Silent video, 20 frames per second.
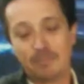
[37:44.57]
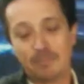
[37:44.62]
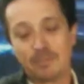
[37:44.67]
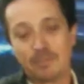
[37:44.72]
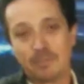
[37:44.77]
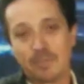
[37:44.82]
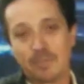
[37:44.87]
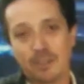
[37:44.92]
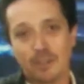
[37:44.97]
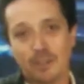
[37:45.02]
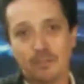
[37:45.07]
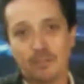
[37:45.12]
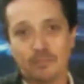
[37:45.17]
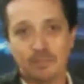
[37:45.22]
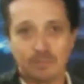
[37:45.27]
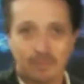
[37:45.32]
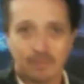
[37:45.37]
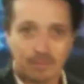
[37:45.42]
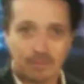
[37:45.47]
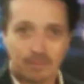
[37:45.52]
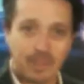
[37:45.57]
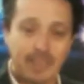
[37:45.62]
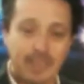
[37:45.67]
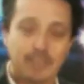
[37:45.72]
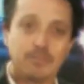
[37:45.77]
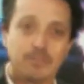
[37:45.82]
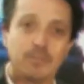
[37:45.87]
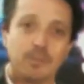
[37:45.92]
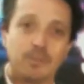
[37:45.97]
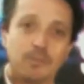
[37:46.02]
so thanks
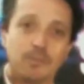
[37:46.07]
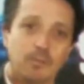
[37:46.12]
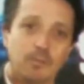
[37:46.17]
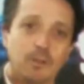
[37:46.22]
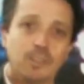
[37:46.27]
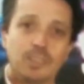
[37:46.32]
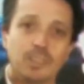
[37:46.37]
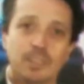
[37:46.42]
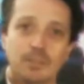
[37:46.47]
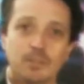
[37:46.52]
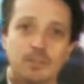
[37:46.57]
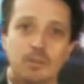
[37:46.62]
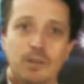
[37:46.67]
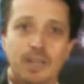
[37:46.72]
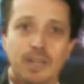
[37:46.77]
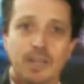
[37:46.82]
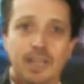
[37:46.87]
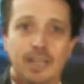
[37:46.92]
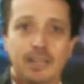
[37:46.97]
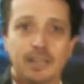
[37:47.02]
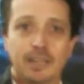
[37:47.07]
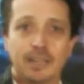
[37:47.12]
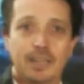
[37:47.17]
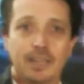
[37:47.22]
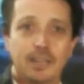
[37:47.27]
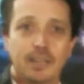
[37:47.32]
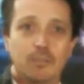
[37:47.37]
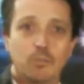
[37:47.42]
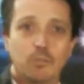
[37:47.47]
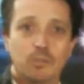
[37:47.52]
for watching, everyone, and
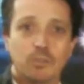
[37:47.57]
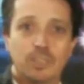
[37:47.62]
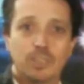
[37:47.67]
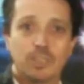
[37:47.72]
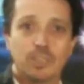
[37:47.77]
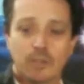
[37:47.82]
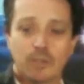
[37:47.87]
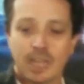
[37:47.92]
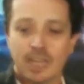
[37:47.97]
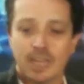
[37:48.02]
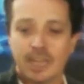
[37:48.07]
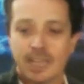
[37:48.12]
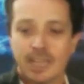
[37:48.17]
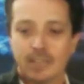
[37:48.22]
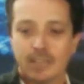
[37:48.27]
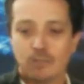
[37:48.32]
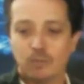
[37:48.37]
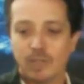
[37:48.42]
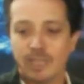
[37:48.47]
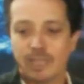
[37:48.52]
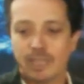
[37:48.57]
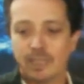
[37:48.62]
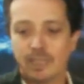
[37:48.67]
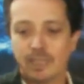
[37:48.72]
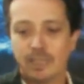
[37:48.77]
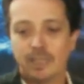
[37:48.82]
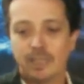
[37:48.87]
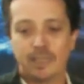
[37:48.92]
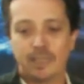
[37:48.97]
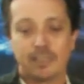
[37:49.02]
uh, we'll see you again next week,
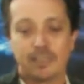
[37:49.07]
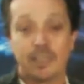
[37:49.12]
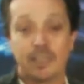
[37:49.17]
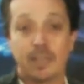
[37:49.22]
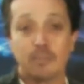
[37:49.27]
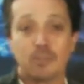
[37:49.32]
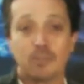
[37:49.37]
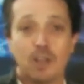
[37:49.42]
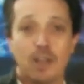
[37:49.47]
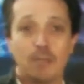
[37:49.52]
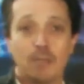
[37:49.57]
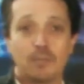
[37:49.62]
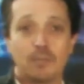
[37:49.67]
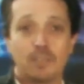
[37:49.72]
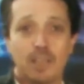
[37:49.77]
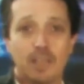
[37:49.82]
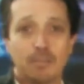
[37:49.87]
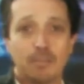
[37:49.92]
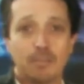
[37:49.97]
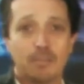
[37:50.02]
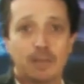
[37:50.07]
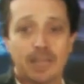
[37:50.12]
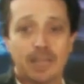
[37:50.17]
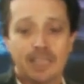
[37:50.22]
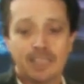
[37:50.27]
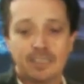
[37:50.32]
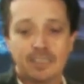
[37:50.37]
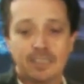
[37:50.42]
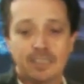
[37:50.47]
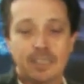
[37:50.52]
uh, same time, same
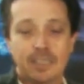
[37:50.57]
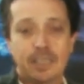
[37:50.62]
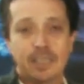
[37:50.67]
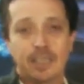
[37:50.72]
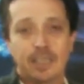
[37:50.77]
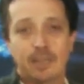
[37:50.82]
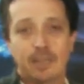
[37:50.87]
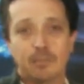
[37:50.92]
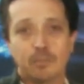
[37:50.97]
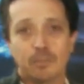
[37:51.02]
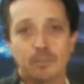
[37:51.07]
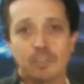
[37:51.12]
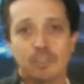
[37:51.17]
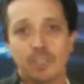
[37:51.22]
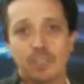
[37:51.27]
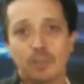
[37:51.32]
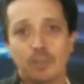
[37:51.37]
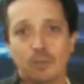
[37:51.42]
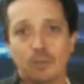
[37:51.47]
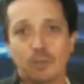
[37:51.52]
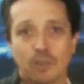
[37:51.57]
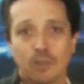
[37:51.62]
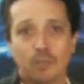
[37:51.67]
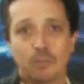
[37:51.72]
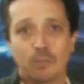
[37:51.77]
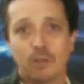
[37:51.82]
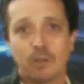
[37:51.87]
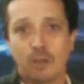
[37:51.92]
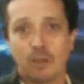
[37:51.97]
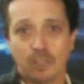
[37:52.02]
place, and we'll see you on the
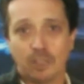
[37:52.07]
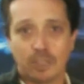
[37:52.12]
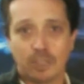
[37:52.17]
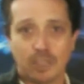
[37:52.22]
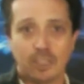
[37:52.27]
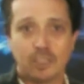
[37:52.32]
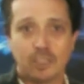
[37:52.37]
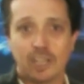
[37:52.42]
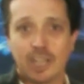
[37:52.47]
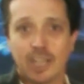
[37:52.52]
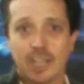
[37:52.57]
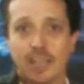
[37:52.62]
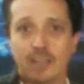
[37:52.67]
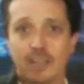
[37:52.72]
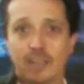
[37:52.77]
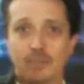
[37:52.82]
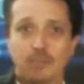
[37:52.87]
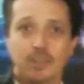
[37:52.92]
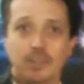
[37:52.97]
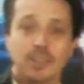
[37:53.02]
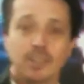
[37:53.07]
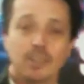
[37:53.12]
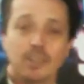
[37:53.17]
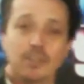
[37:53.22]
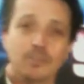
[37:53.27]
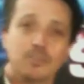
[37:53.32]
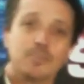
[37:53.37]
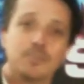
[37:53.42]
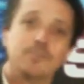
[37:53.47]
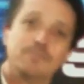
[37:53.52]
blog, and you can check out the
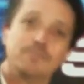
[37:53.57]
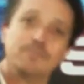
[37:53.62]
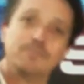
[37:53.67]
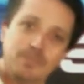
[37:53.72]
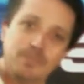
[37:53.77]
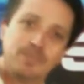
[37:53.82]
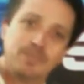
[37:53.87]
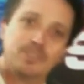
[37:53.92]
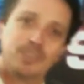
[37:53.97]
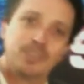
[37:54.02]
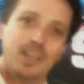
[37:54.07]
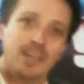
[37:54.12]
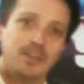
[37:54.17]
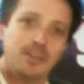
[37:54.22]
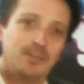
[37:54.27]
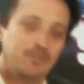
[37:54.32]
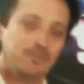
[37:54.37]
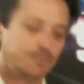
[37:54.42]
videos. Ciao.